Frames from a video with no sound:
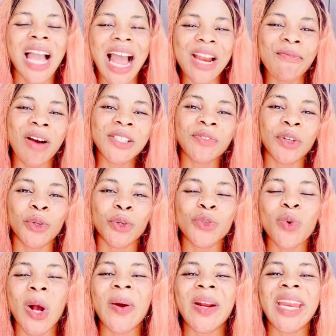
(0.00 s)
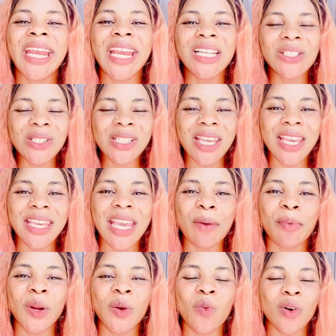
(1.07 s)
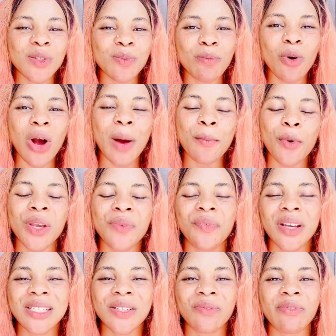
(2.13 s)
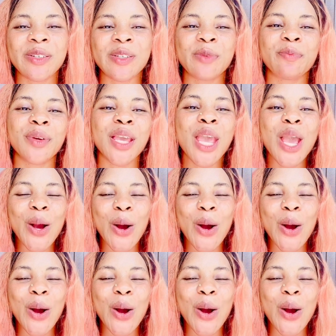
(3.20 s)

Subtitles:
Advanced for those who are already into skincare but they want more and more effective recipe.